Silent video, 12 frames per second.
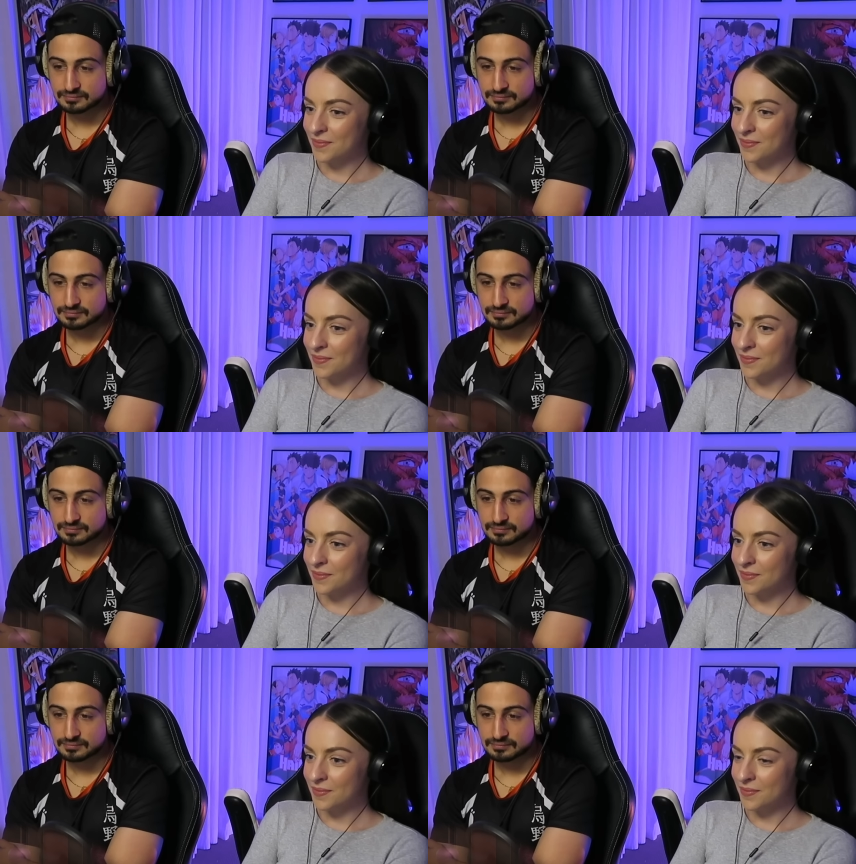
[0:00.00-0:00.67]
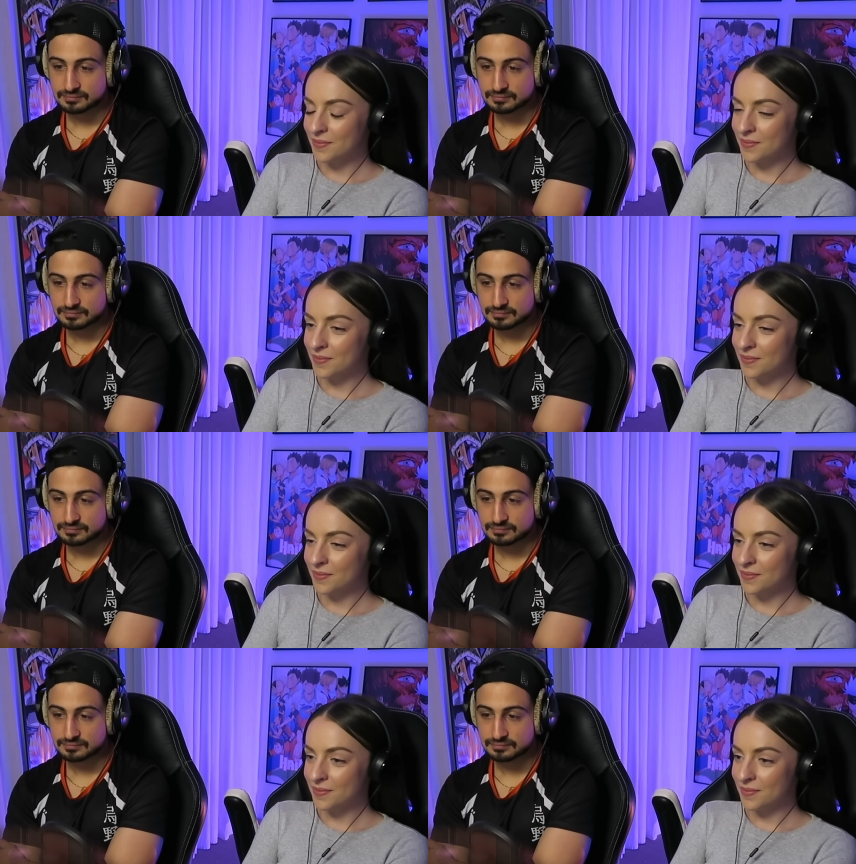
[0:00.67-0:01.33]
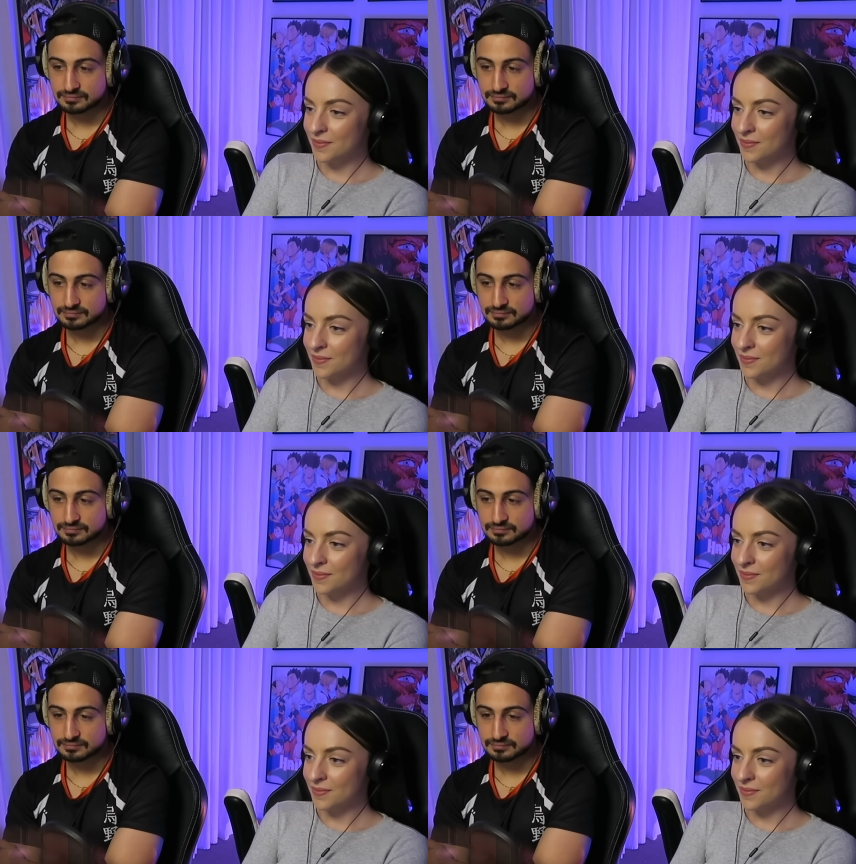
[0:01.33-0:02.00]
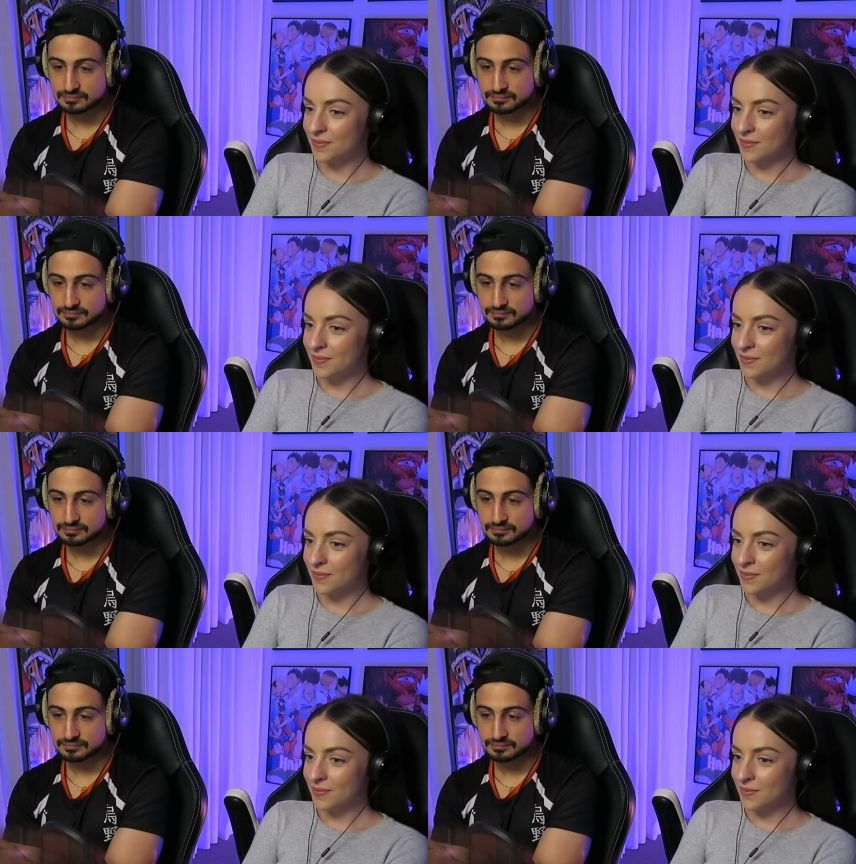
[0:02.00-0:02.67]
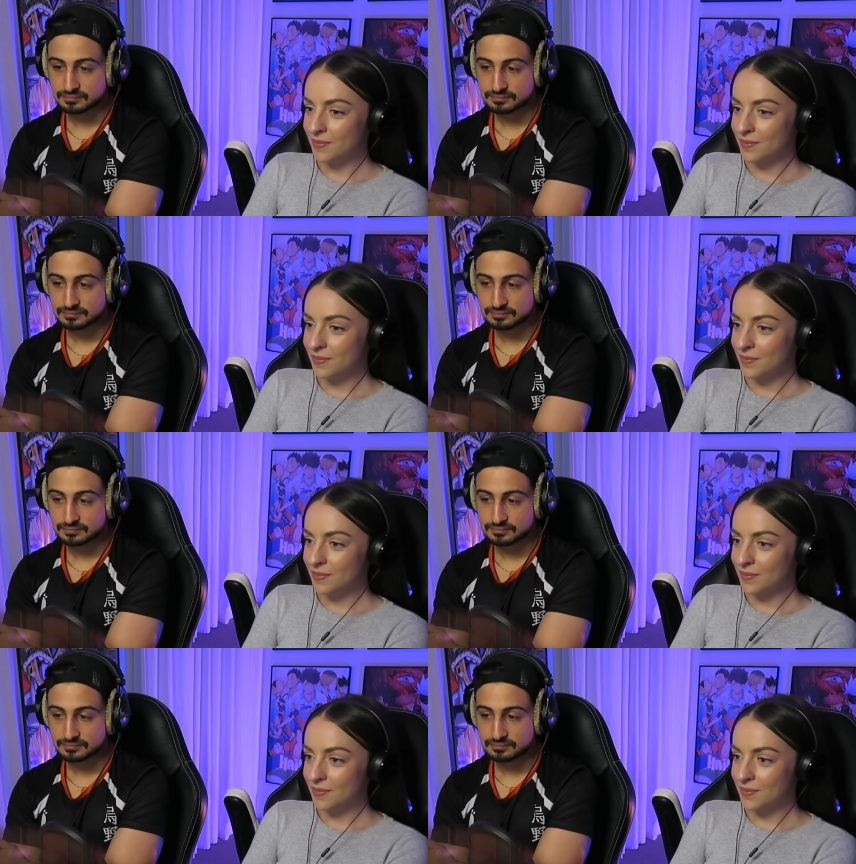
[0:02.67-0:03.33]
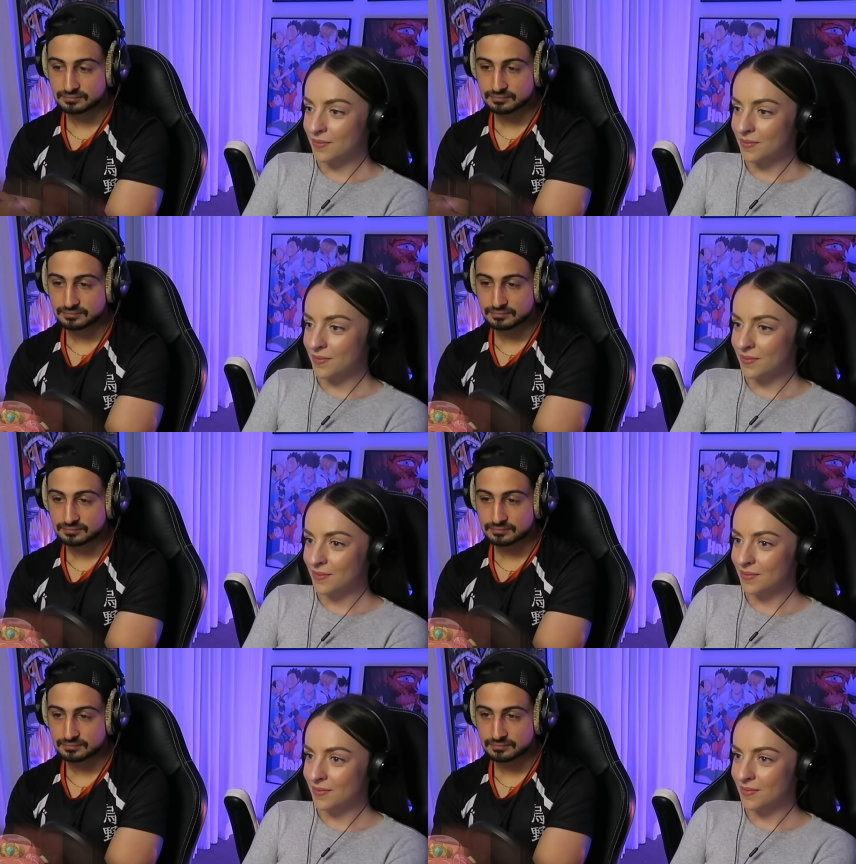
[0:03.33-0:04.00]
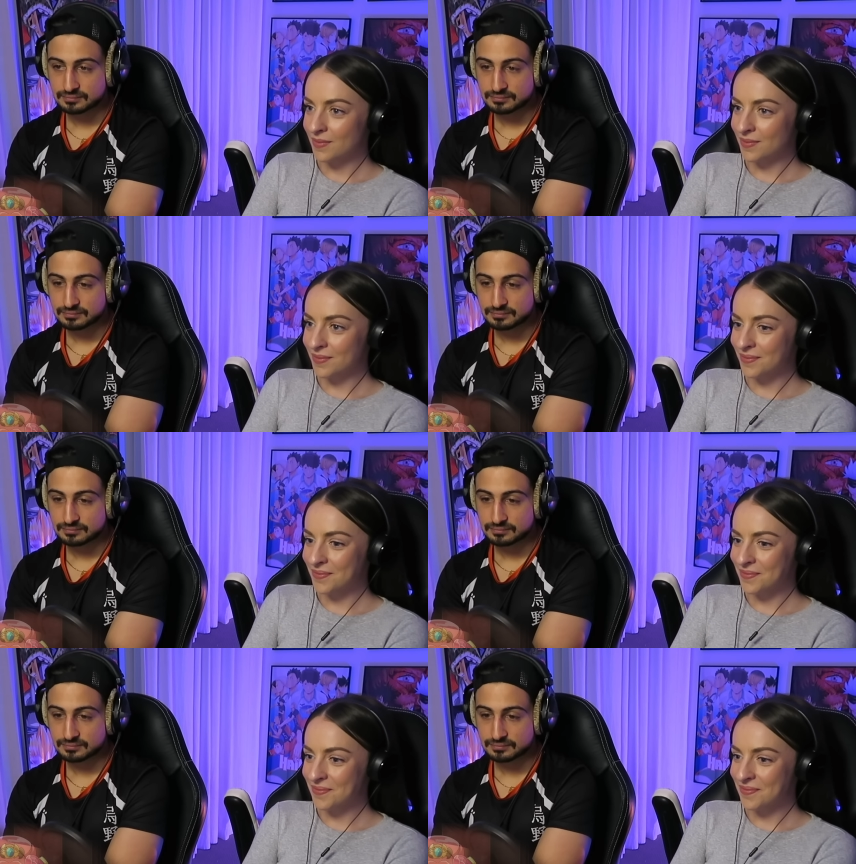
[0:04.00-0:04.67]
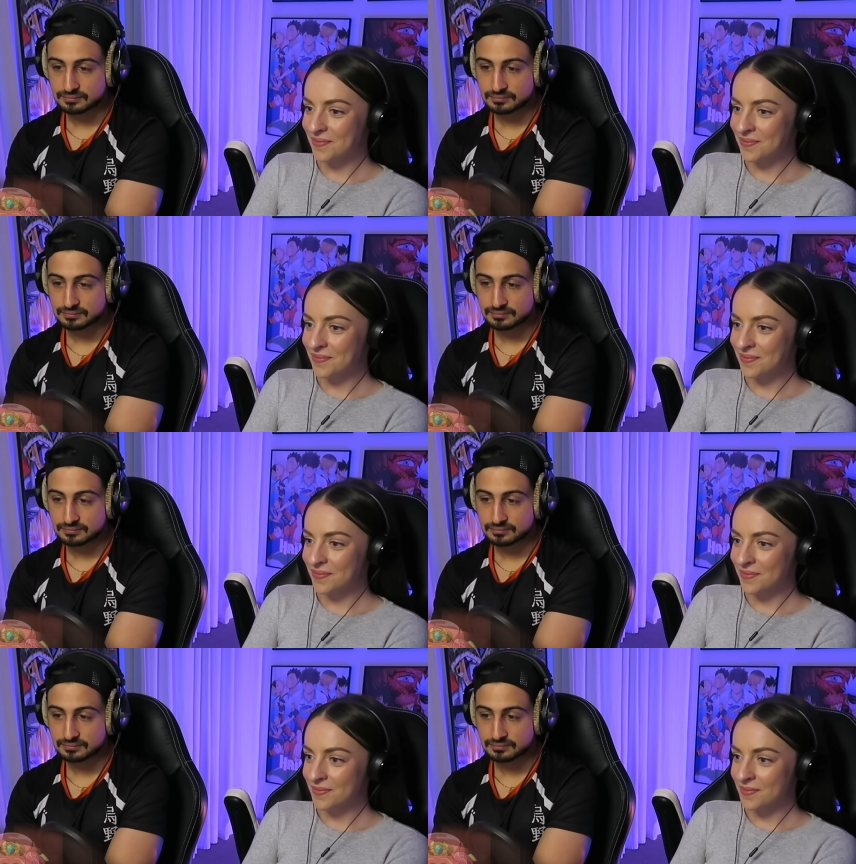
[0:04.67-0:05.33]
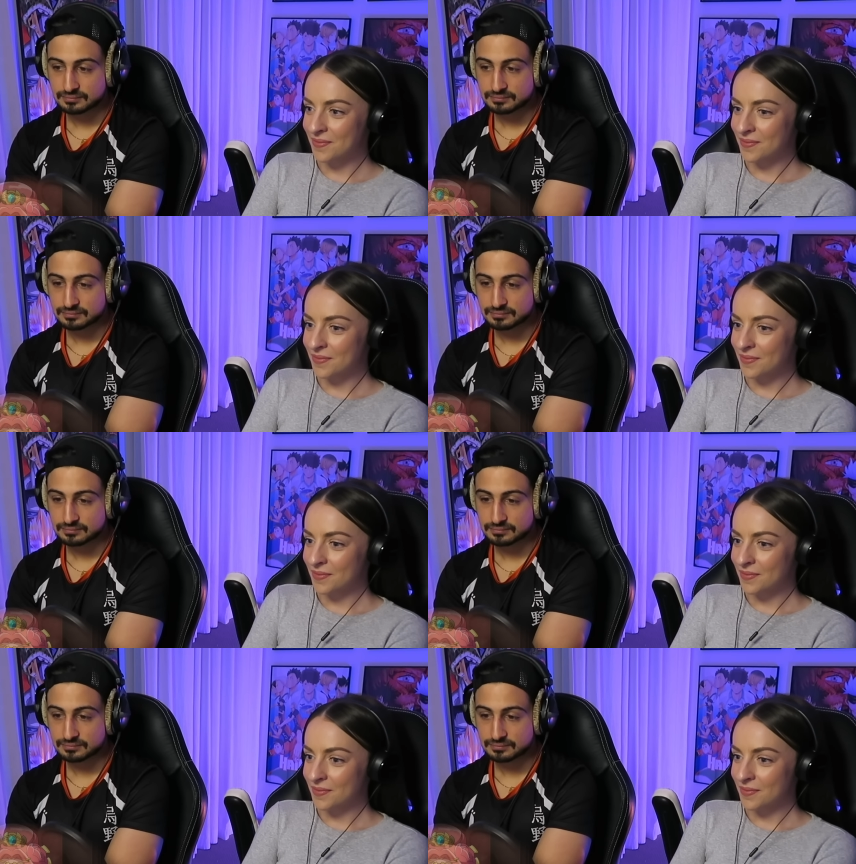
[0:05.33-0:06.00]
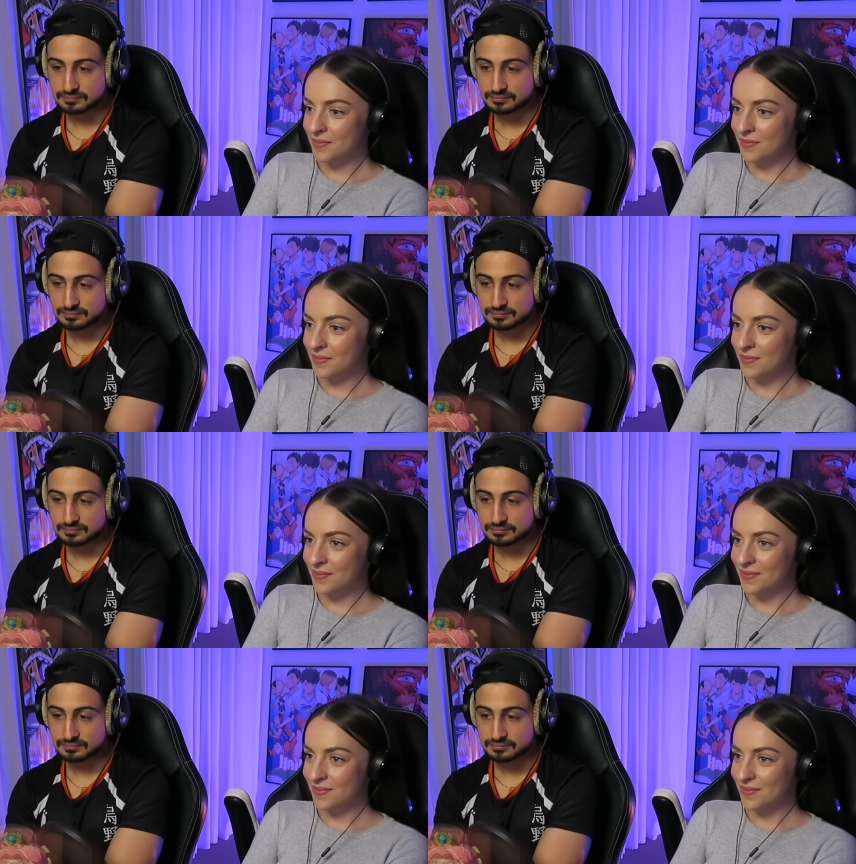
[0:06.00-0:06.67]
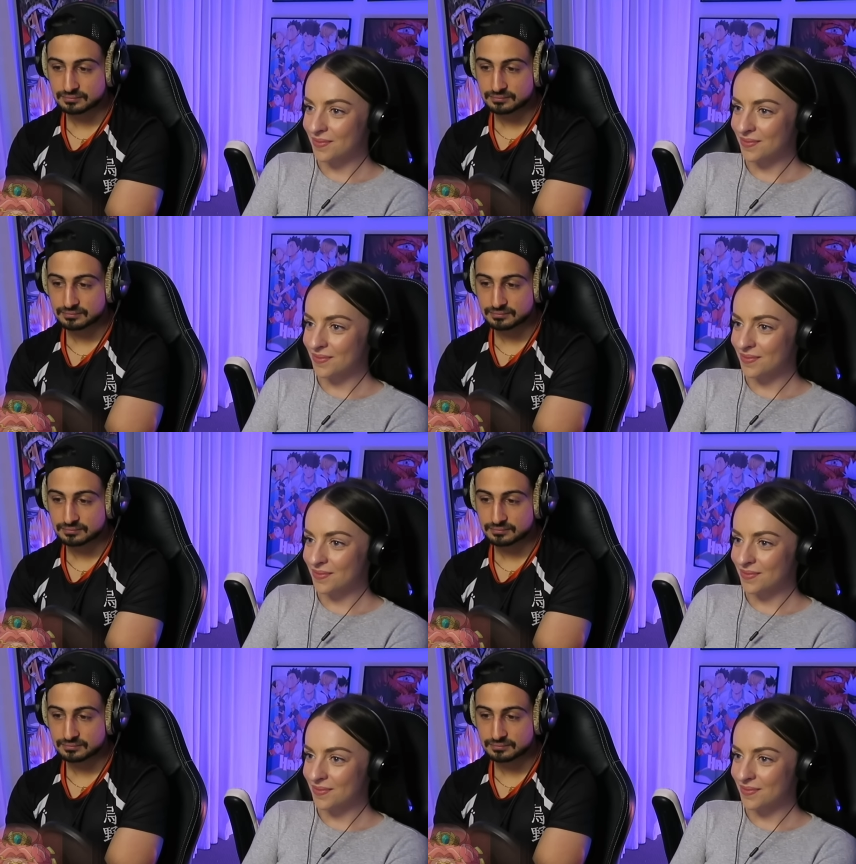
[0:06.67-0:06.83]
(no one is talking)